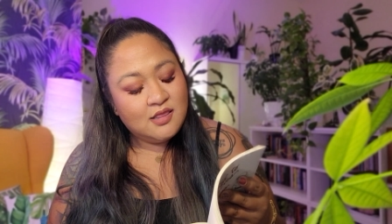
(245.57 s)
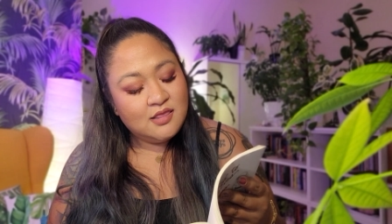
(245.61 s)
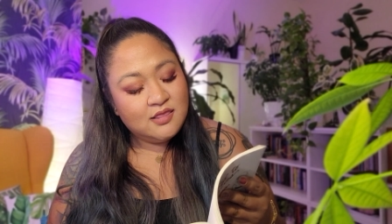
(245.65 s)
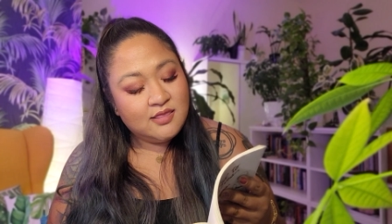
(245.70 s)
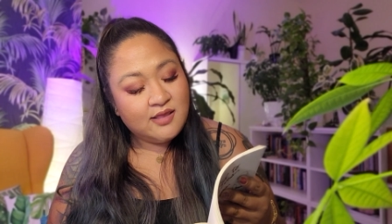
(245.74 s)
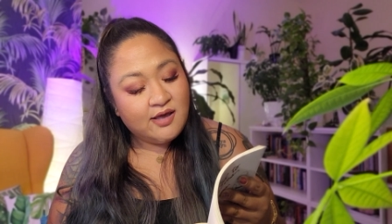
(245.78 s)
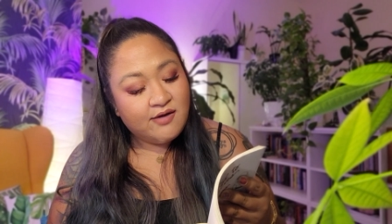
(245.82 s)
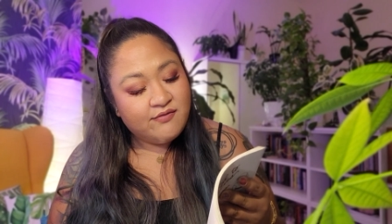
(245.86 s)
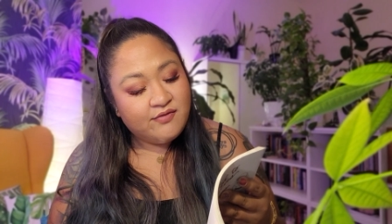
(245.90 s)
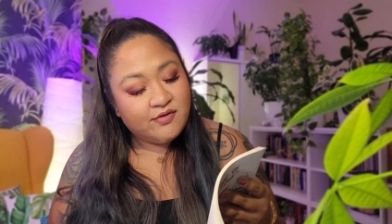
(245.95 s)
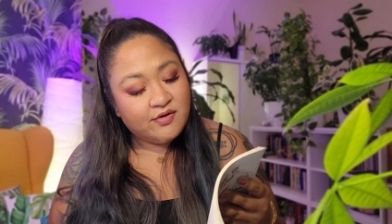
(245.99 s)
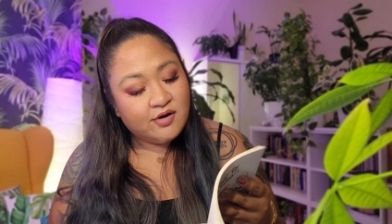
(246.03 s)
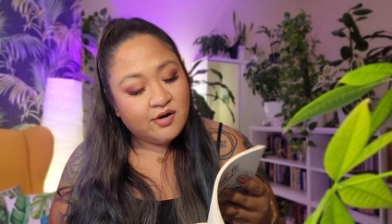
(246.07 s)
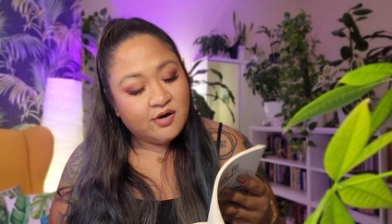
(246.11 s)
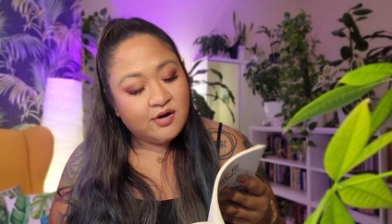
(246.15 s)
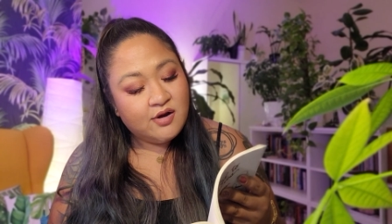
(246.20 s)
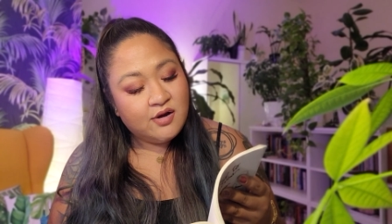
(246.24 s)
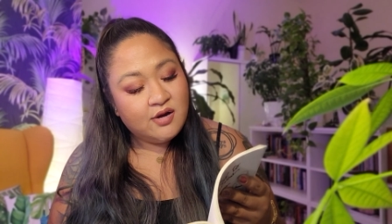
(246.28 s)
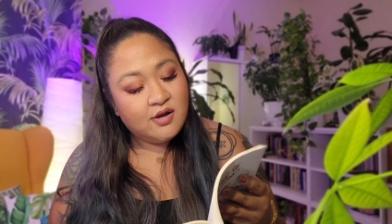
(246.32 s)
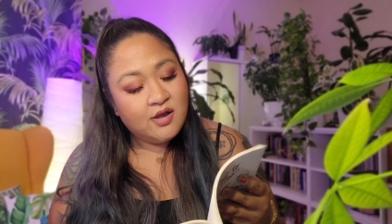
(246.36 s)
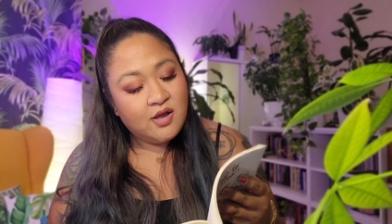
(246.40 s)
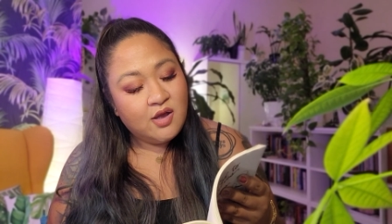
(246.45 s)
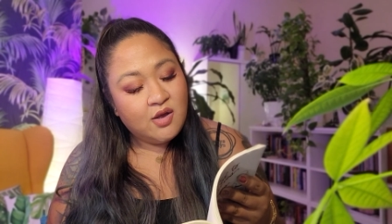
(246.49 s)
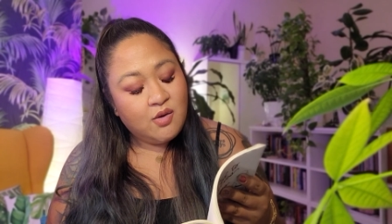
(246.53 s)

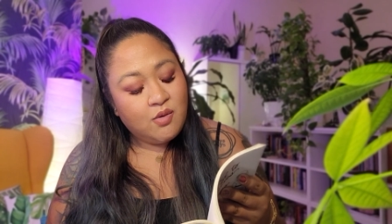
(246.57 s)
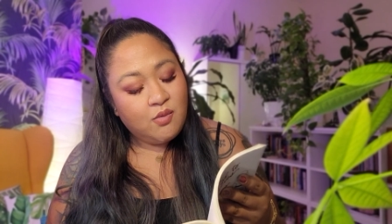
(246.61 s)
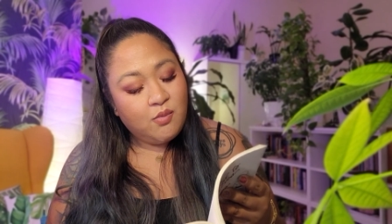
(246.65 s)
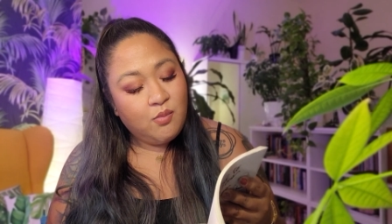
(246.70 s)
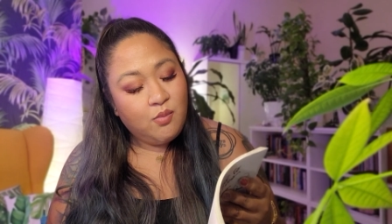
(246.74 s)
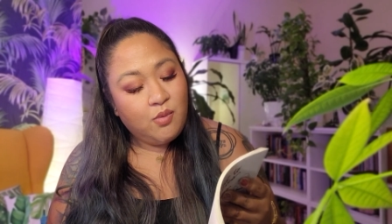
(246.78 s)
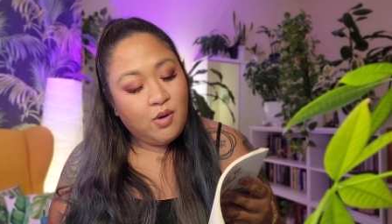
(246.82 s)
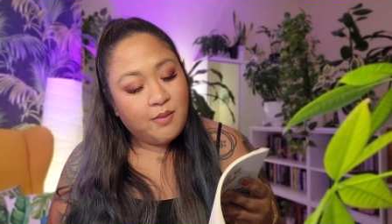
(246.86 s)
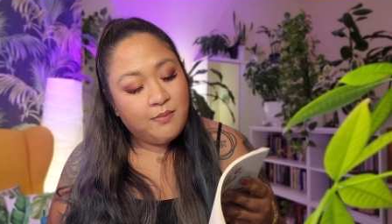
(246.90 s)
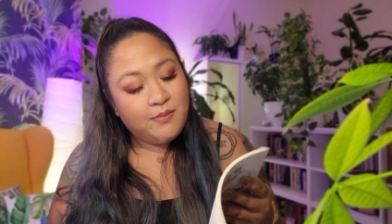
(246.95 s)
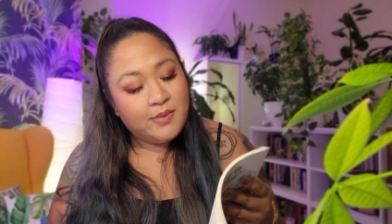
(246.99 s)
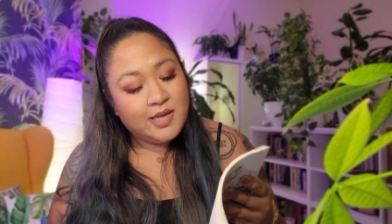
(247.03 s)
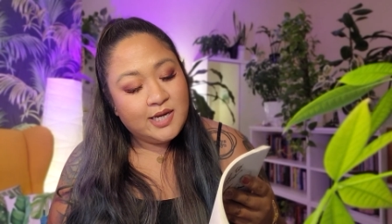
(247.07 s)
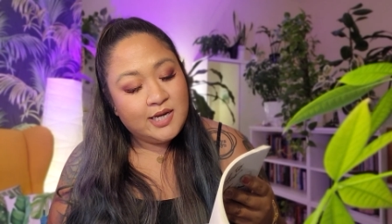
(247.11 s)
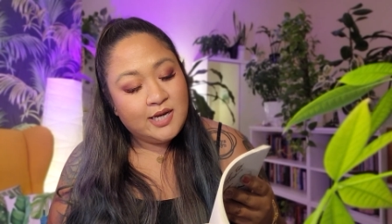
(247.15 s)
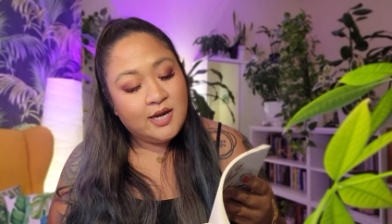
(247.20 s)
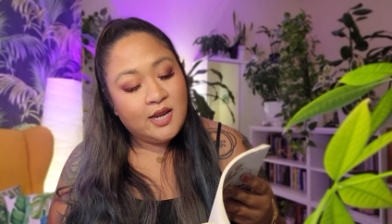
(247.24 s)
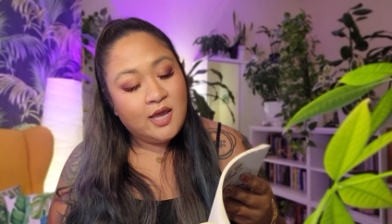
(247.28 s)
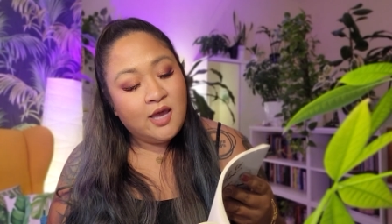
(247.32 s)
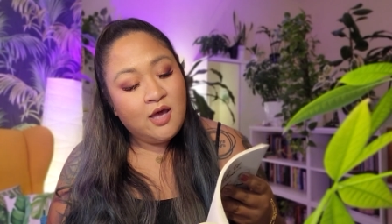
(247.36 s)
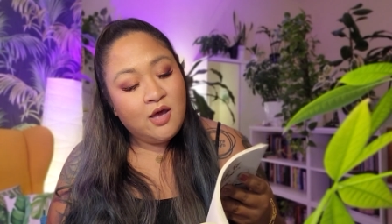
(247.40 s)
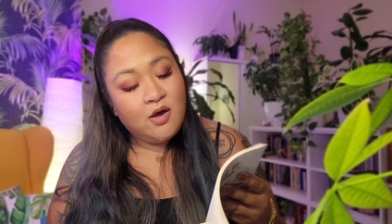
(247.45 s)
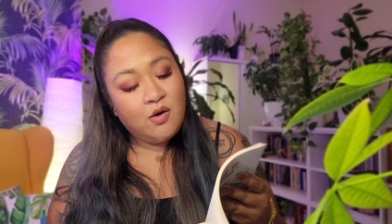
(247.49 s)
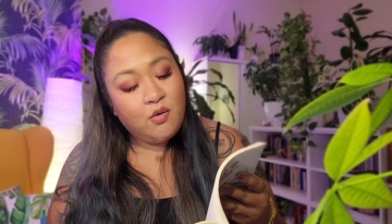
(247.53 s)
lover,
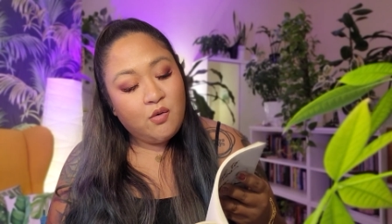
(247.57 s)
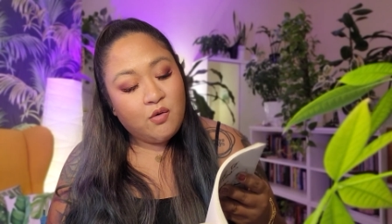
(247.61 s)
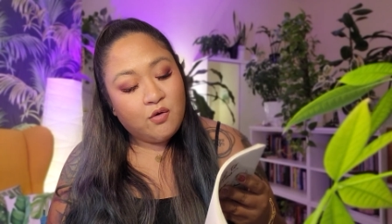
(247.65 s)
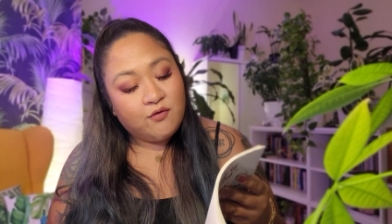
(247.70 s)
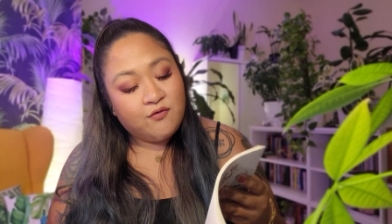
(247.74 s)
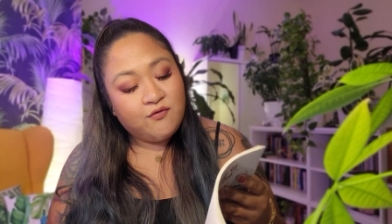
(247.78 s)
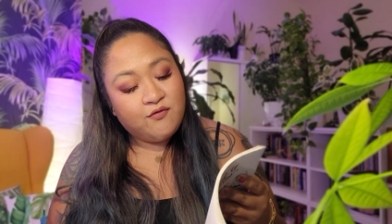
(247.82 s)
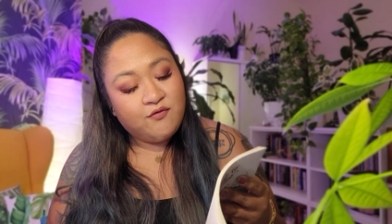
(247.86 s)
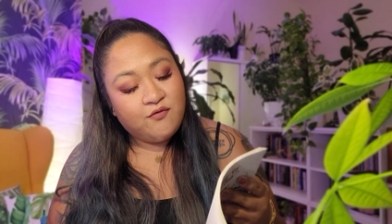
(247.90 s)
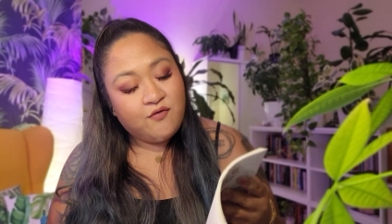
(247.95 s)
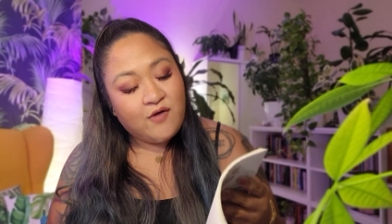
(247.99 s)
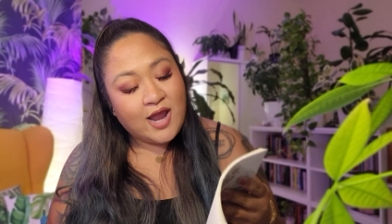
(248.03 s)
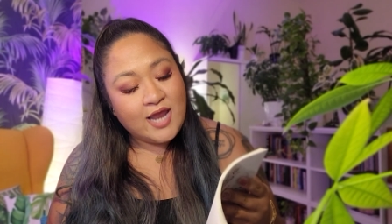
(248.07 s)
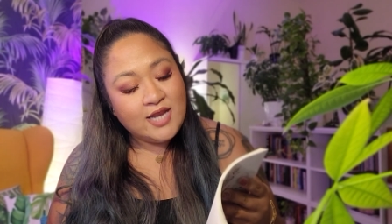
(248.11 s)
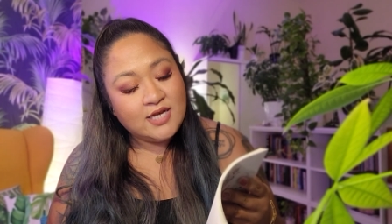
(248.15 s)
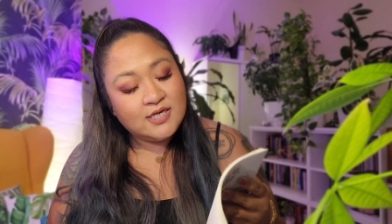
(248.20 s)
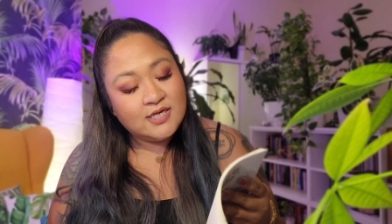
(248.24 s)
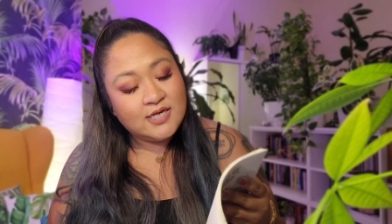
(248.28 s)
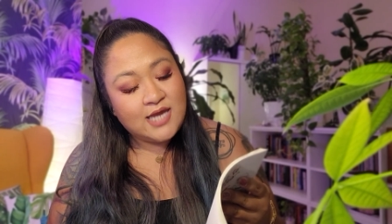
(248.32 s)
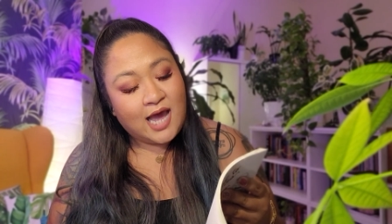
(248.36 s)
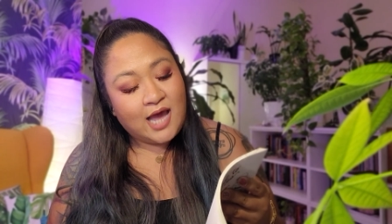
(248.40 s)
woman, or friend.